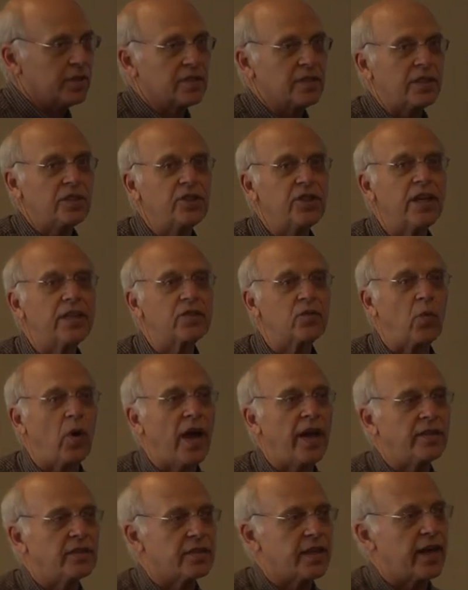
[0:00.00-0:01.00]
to suggest
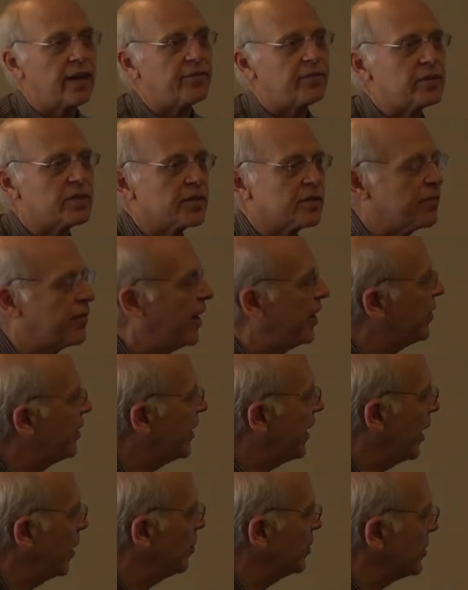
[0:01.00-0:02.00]
Wagstaff as the founding
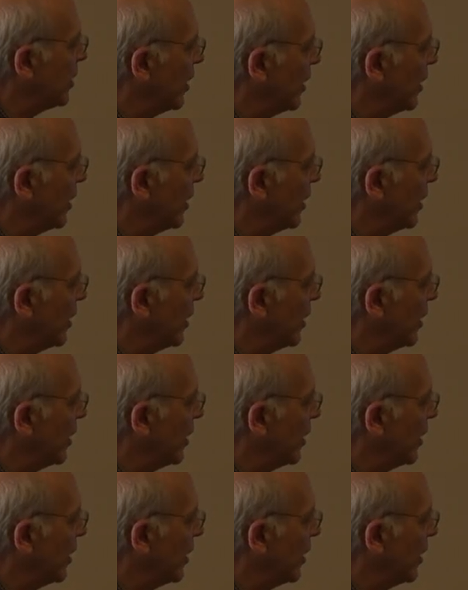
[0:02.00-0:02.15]
campus